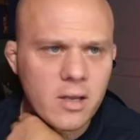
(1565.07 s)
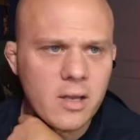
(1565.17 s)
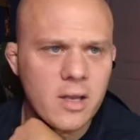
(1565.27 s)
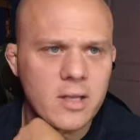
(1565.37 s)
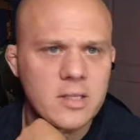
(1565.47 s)

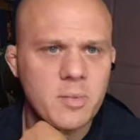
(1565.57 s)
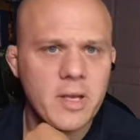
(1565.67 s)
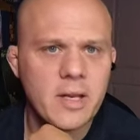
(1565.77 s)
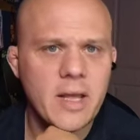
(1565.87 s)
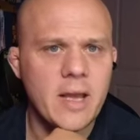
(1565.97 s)

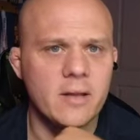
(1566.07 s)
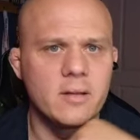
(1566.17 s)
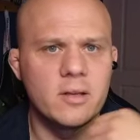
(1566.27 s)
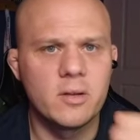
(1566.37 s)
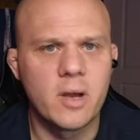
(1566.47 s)
explain that.
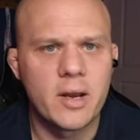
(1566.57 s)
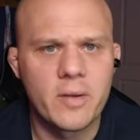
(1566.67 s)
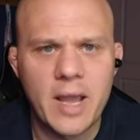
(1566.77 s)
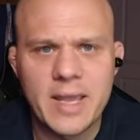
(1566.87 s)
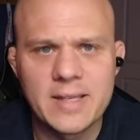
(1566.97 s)

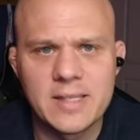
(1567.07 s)
I can't see